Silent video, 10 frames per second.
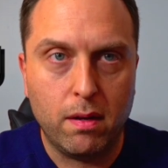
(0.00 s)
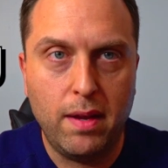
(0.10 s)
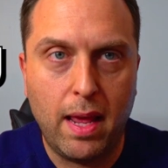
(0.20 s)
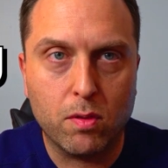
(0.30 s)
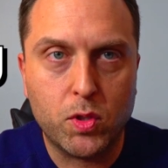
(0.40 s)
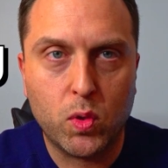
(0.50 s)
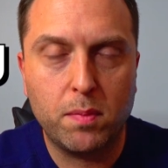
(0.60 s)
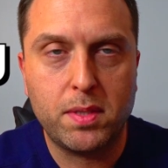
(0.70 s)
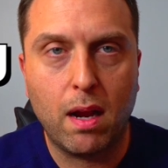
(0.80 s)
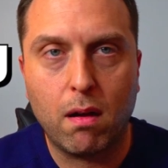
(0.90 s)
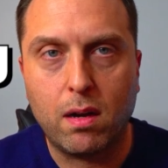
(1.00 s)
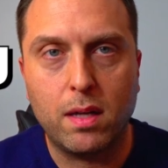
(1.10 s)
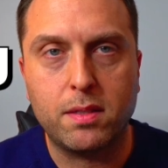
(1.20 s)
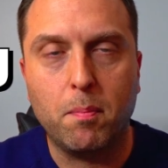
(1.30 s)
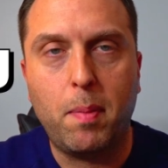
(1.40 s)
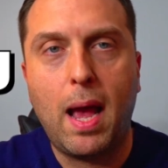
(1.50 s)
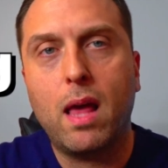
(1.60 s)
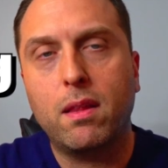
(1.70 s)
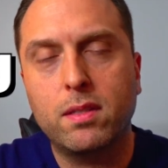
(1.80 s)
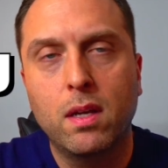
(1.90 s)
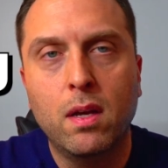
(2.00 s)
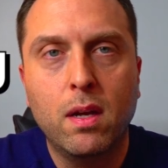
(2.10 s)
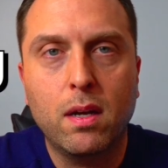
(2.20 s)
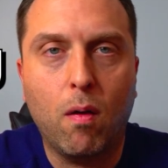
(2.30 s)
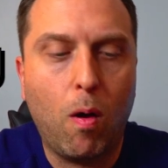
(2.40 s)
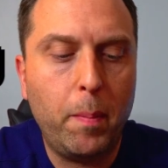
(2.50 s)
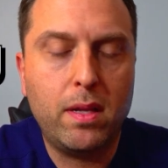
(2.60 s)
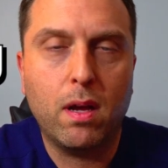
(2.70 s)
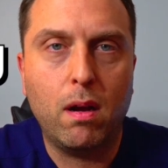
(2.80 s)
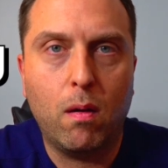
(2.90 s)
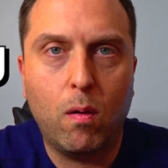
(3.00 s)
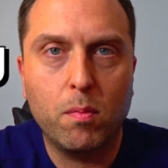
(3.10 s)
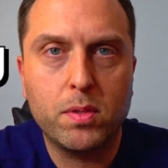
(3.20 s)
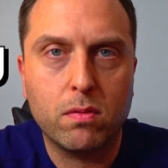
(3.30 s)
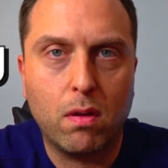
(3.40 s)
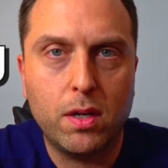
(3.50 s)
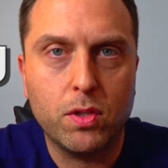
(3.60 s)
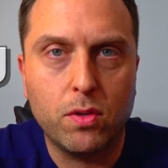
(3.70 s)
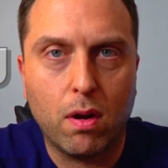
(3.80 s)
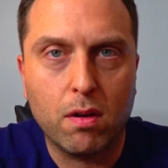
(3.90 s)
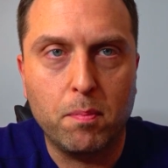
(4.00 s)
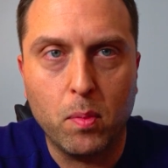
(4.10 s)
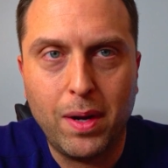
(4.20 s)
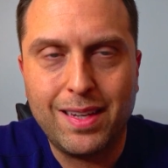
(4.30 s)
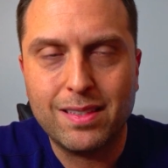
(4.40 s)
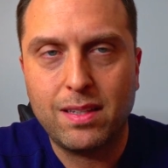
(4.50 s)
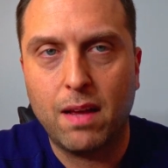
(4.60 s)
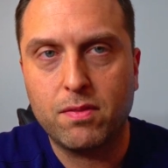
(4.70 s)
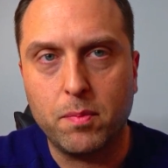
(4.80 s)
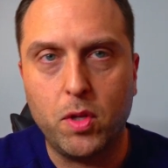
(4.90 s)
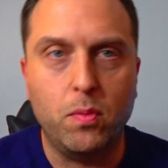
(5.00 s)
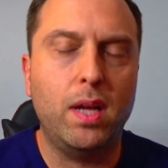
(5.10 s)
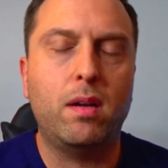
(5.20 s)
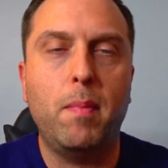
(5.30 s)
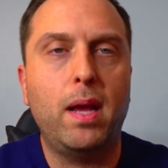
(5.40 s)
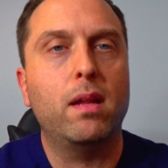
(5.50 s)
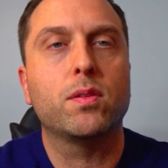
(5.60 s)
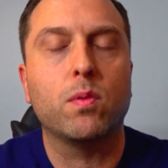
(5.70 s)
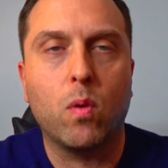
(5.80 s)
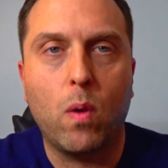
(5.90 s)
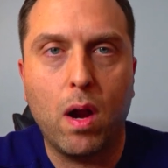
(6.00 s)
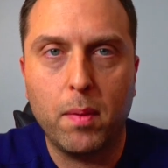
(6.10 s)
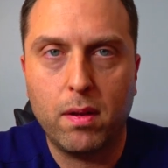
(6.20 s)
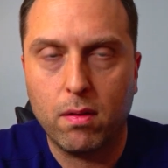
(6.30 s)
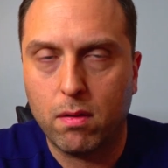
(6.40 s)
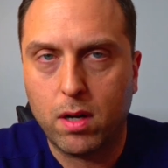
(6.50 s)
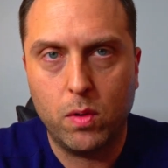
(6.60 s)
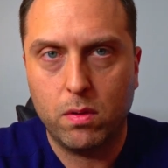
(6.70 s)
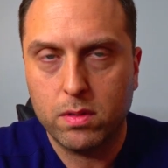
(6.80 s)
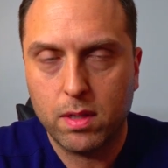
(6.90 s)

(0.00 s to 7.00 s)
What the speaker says: Nail trims, haircuts, and baths can all be done at home so long as your dog's breed doesn't have some unique maintenance requirement to their coat or